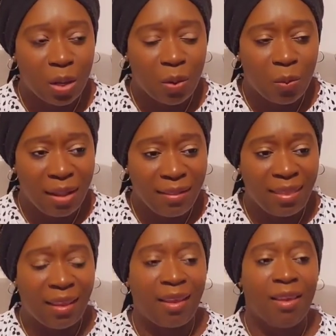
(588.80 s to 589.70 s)
one
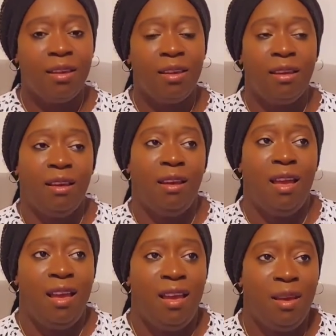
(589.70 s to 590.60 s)
day
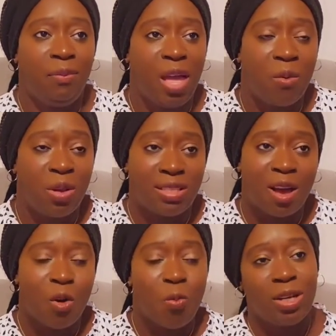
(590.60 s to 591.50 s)
I was
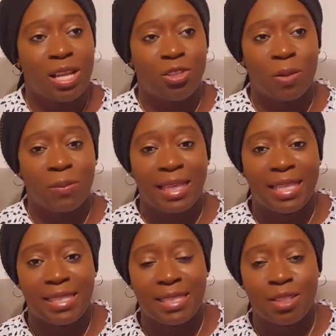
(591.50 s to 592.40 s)
at home when I dropped the
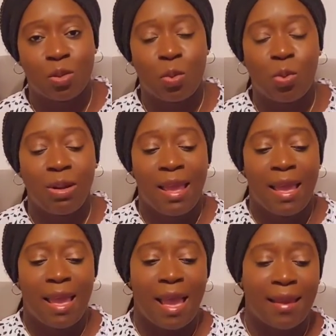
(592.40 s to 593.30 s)
kids in school.
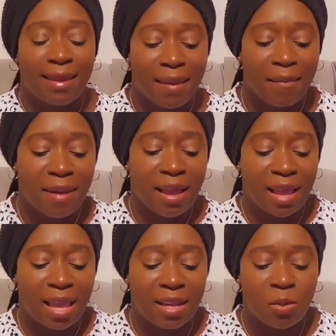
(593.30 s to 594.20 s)
I came
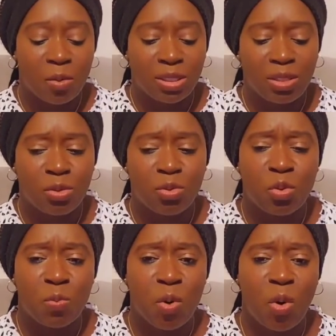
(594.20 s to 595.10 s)
back and I wanted to
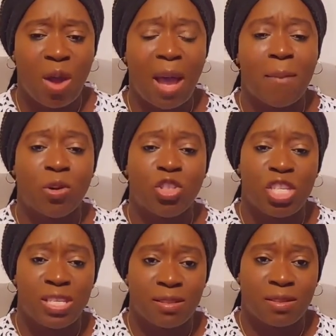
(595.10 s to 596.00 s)
know more about
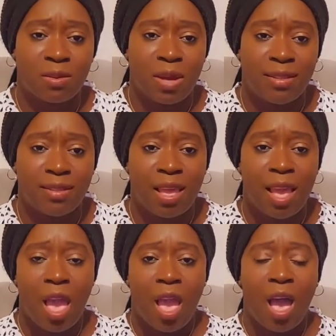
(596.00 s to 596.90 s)
Jesus Christ.
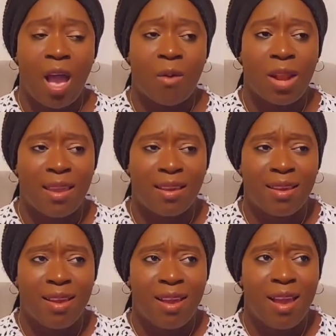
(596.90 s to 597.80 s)
I
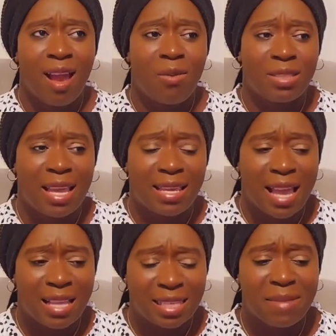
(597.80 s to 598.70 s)
was like
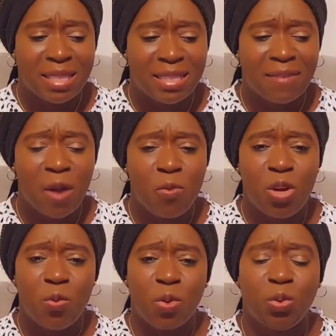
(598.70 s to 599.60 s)
asking myself, I
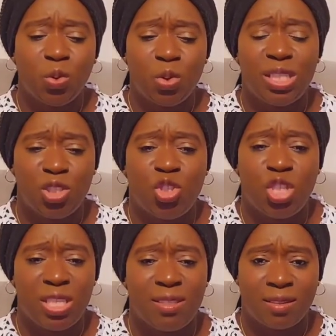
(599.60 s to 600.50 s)
really want to know this
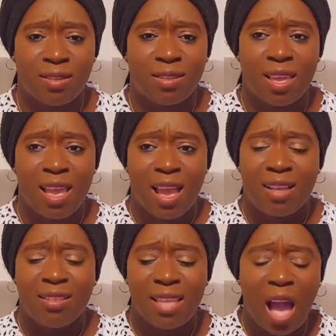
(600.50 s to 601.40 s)
Jesus.
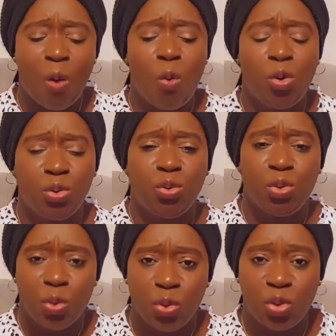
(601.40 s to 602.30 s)
I said, I want to
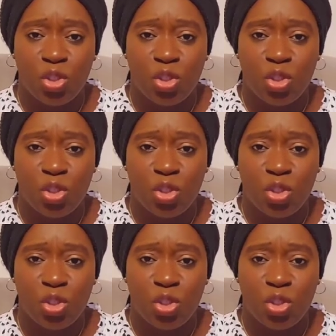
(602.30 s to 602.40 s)
know you,